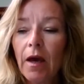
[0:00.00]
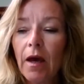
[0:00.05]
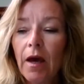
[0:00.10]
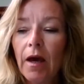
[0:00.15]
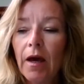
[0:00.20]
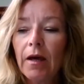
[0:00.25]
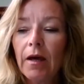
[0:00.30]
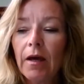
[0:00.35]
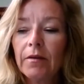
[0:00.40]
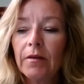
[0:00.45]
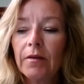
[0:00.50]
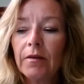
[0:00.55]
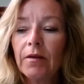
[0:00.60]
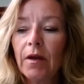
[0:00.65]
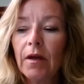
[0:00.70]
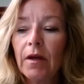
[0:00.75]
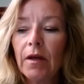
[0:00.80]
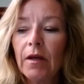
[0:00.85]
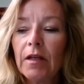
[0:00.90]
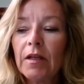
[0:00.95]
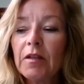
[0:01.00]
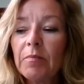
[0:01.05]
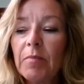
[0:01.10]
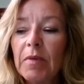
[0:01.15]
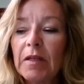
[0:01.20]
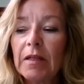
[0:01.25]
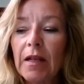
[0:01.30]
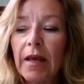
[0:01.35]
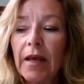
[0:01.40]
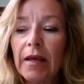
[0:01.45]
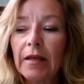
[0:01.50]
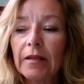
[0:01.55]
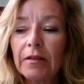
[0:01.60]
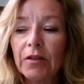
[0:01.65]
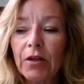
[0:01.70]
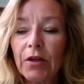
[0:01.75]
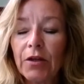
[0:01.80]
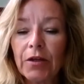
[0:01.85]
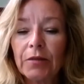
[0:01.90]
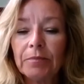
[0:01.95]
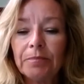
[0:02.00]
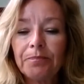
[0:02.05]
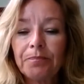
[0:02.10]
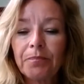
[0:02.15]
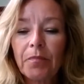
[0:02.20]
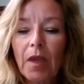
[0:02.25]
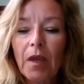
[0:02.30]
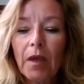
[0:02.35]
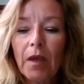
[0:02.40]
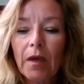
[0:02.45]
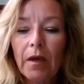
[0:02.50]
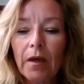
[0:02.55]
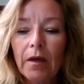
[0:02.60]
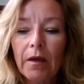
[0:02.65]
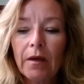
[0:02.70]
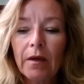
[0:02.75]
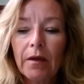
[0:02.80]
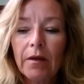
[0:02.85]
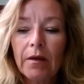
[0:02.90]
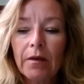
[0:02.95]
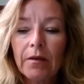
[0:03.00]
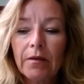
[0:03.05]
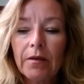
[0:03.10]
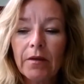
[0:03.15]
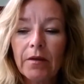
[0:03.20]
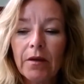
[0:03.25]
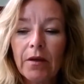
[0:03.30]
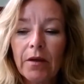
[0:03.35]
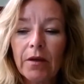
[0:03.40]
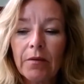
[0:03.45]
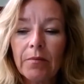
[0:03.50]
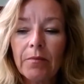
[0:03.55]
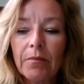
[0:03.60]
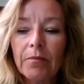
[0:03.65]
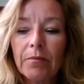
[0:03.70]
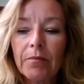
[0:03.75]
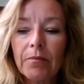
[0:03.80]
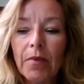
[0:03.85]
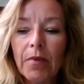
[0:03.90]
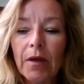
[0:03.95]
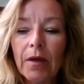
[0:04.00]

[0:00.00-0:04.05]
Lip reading: And a little bit later, the